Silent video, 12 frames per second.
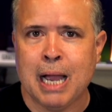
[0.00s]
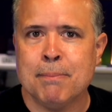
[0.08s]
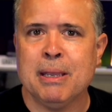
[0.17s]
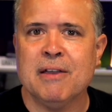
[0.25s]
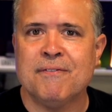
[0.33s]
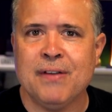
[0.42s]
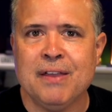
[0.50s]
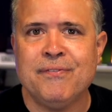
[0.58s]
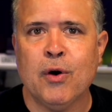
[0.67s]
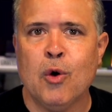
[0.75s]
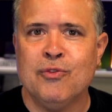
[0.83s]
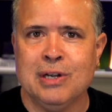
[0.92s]
I'm being
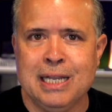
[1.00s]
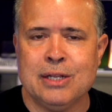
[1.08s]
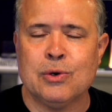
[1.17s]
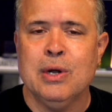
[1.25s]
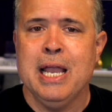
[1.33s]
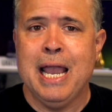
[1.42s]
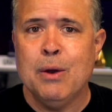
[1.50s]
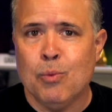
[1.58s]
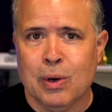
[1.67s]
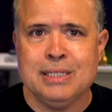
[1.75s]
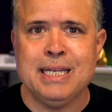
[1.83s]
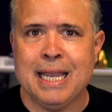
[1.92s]
faithful over little, and
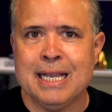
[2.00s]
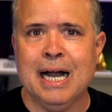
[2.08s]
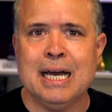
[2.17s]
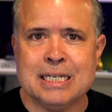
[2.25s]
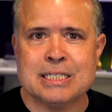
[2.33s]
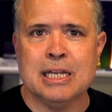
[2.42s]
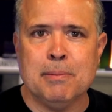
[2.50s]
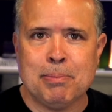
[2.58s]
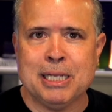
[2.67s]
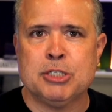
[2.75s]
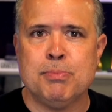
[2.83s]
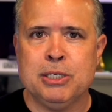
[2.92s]
one day God is going to
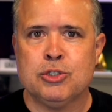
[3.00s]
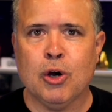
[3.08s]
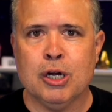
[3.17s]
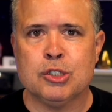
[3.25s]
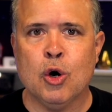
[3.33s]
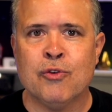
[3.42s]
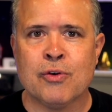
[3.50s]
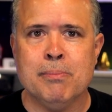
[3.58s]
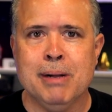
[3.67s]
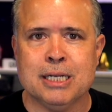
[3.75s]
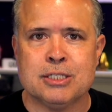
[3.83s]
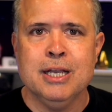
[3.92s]
place me charge over
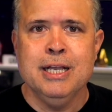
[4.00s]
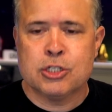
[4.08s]
much.